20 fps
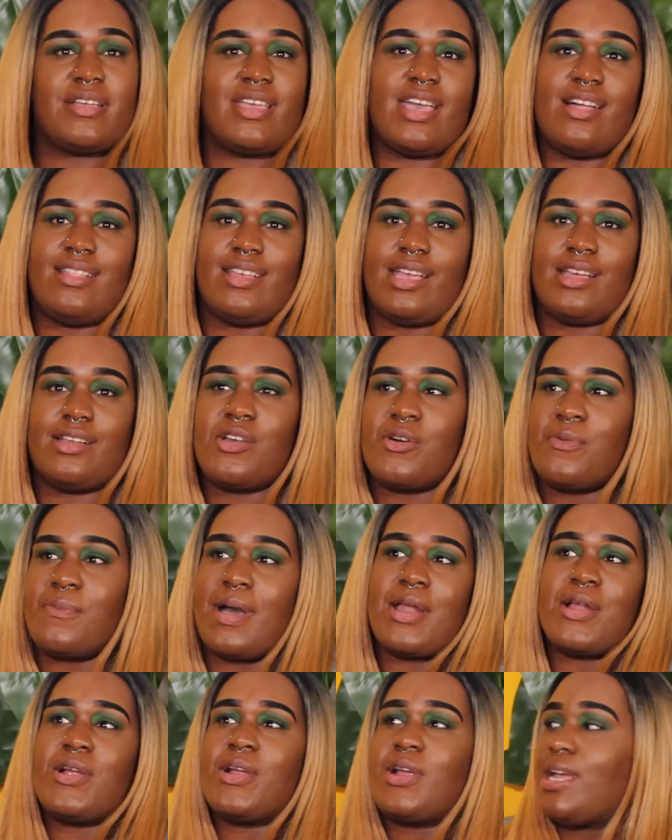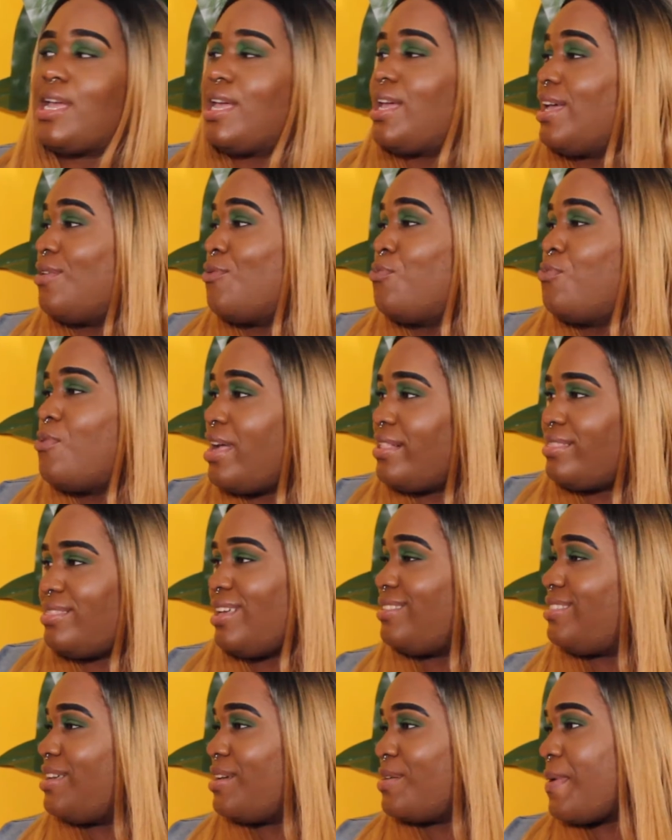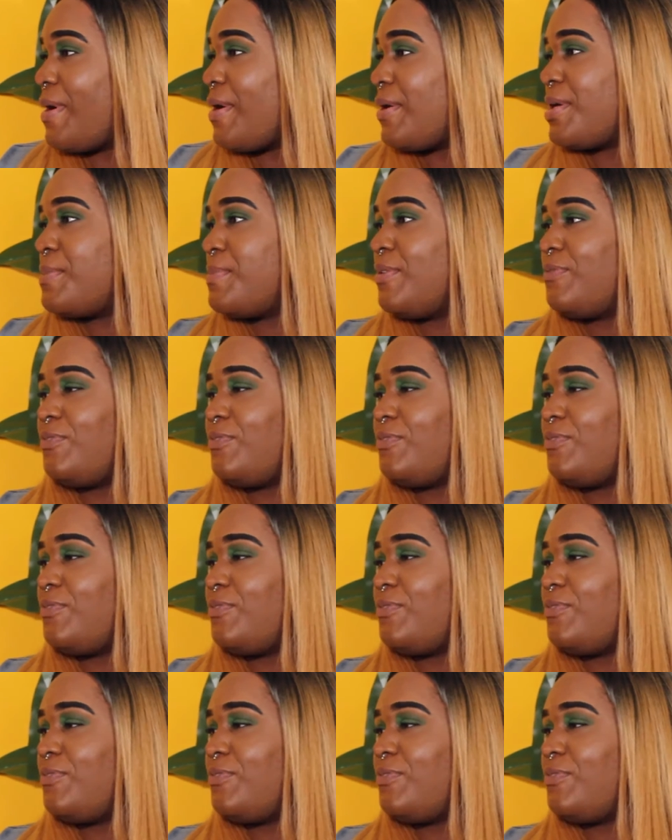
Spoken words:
Kelly, no matter what they think about him.